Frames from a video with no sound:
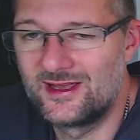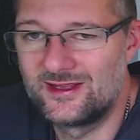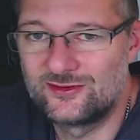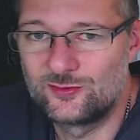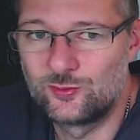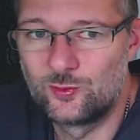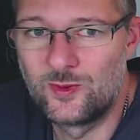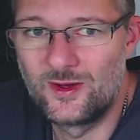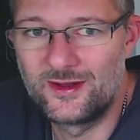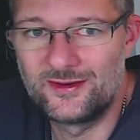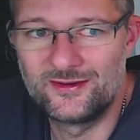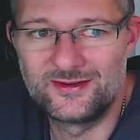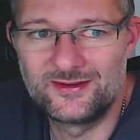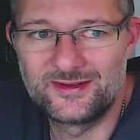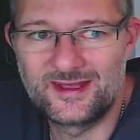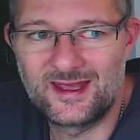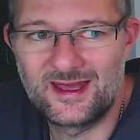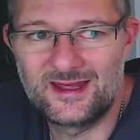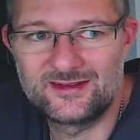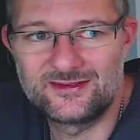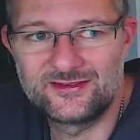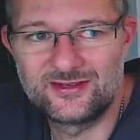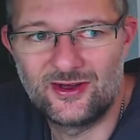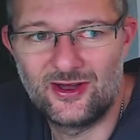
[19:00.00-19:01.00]
when I
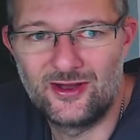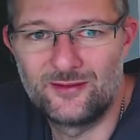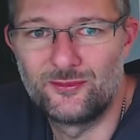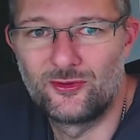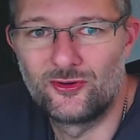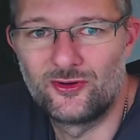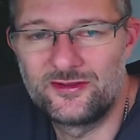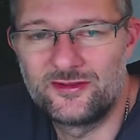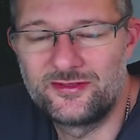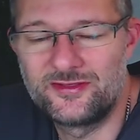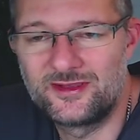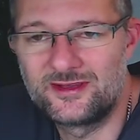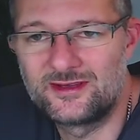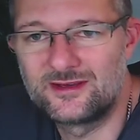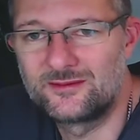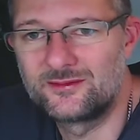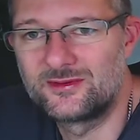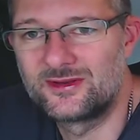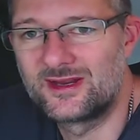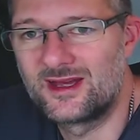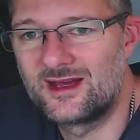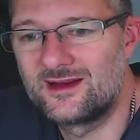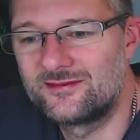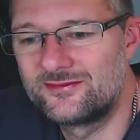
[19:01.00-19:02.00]
get time or I think I'm going
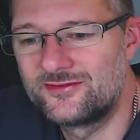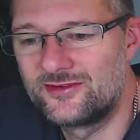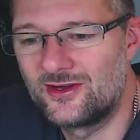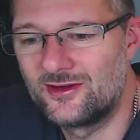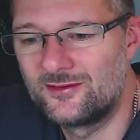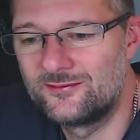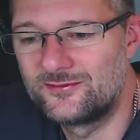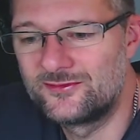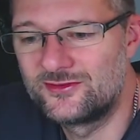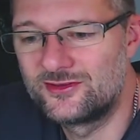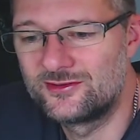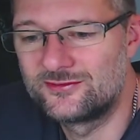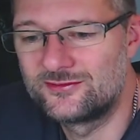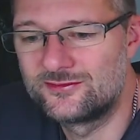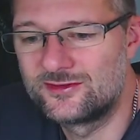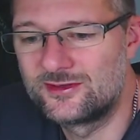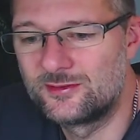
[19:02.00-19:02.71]
to have time to